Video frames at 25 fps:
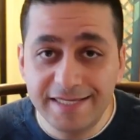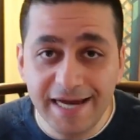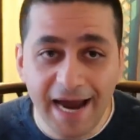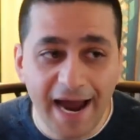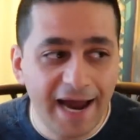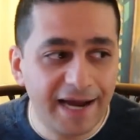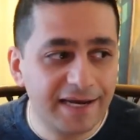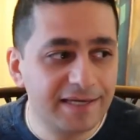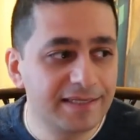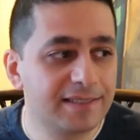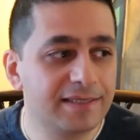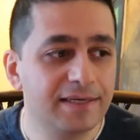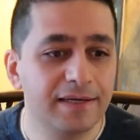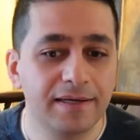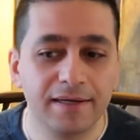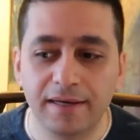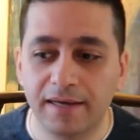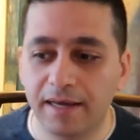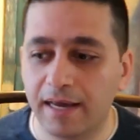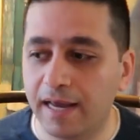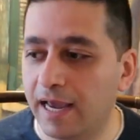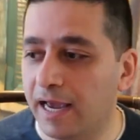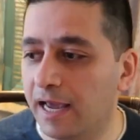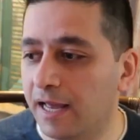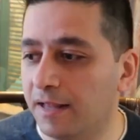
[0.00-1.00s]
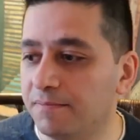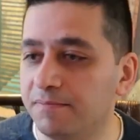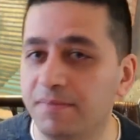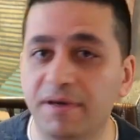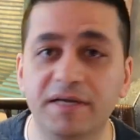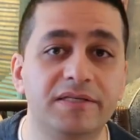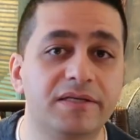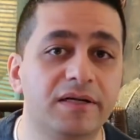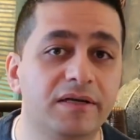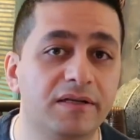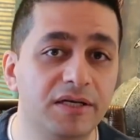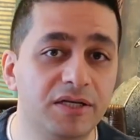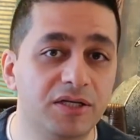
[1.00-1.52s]
DAX, and
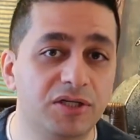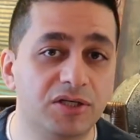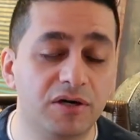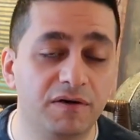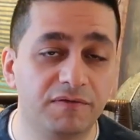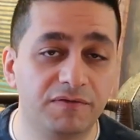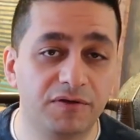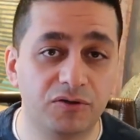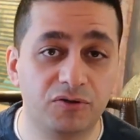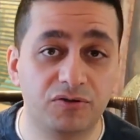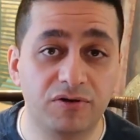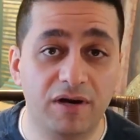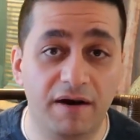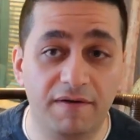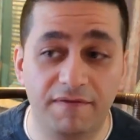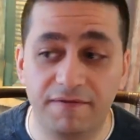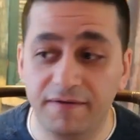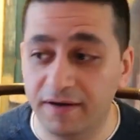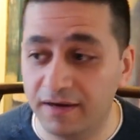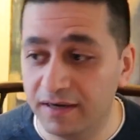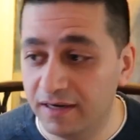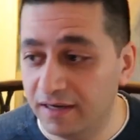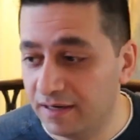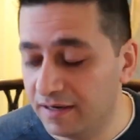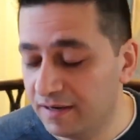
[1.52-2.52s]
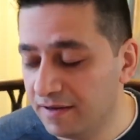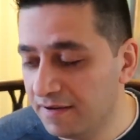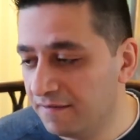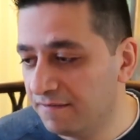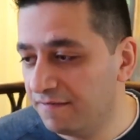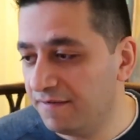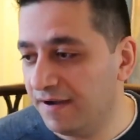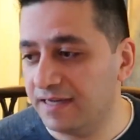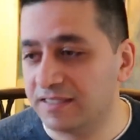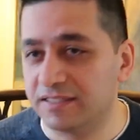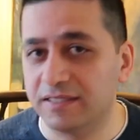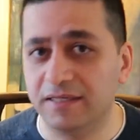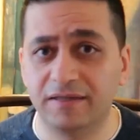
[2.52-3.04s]
basically serve the traffic in
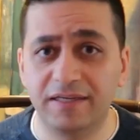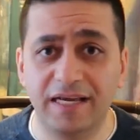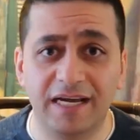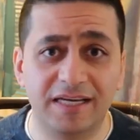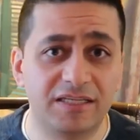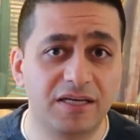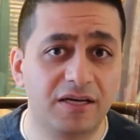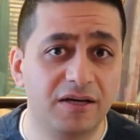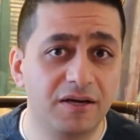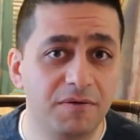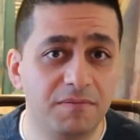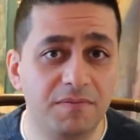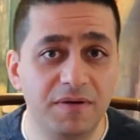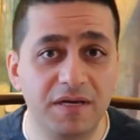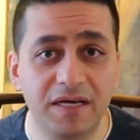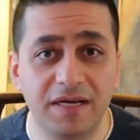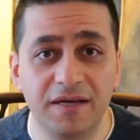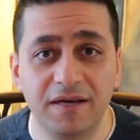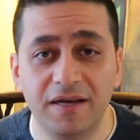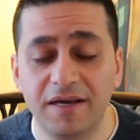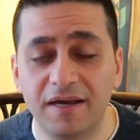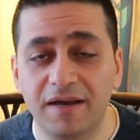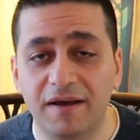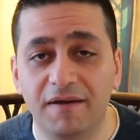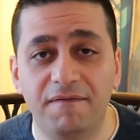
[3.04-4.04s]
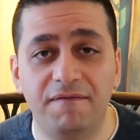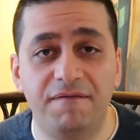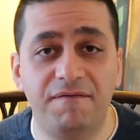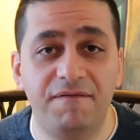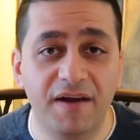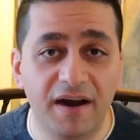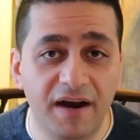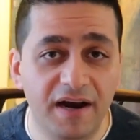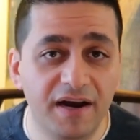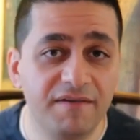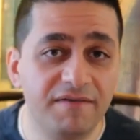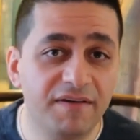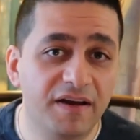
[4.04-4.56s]
faster. That's going to be a
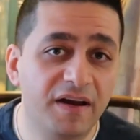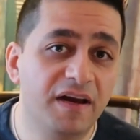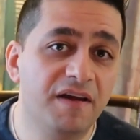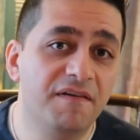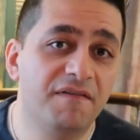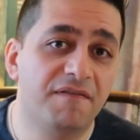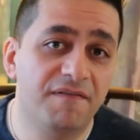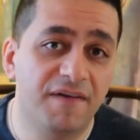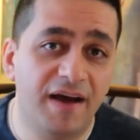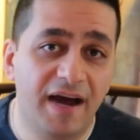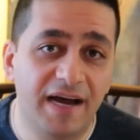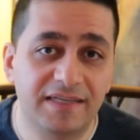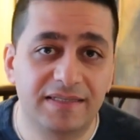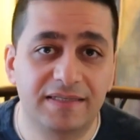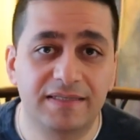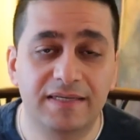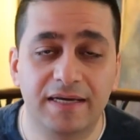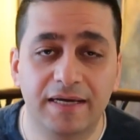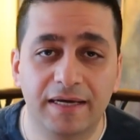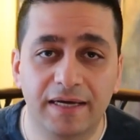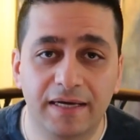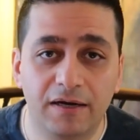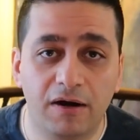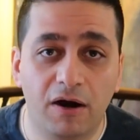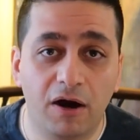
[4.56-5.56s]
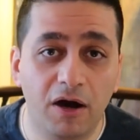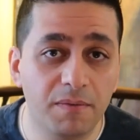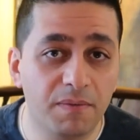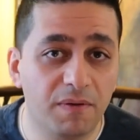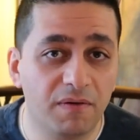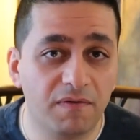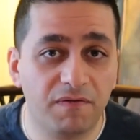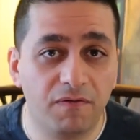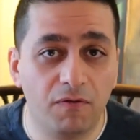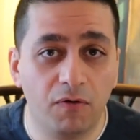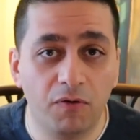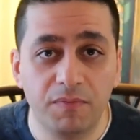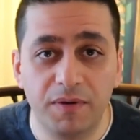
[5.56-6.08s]
very, very fast and
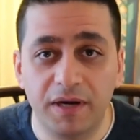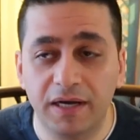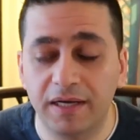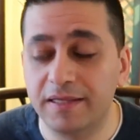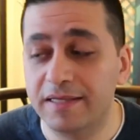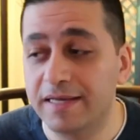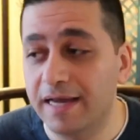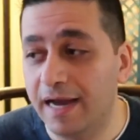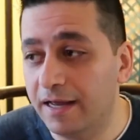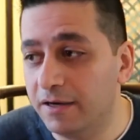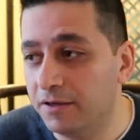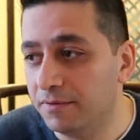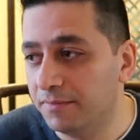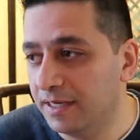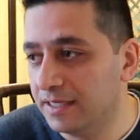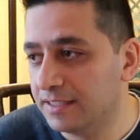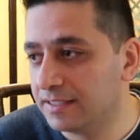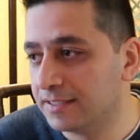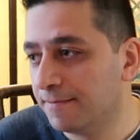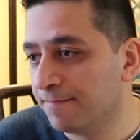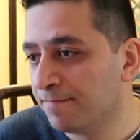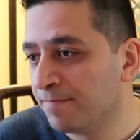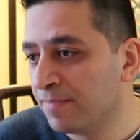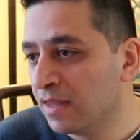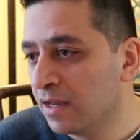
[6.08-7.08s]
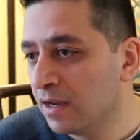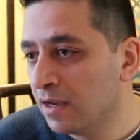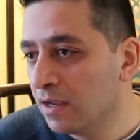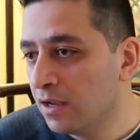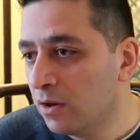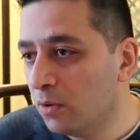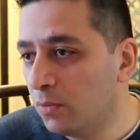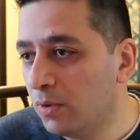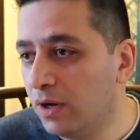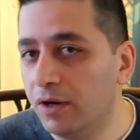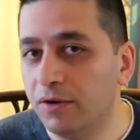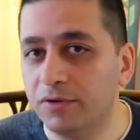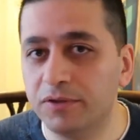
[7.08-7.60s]
high-performing database.
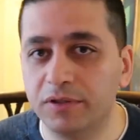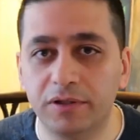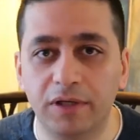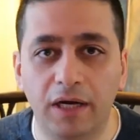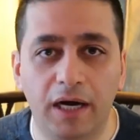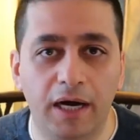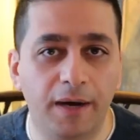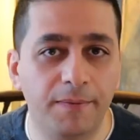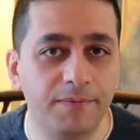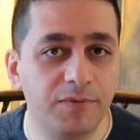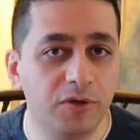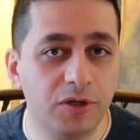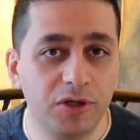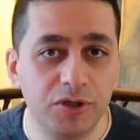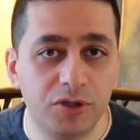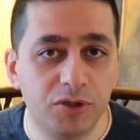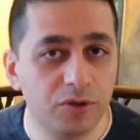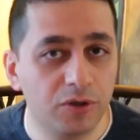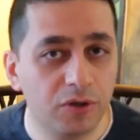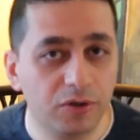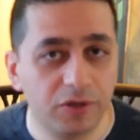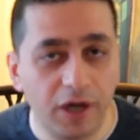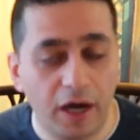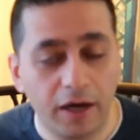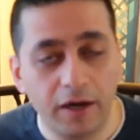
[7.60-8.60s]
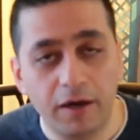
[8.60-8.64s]
Well, you need to know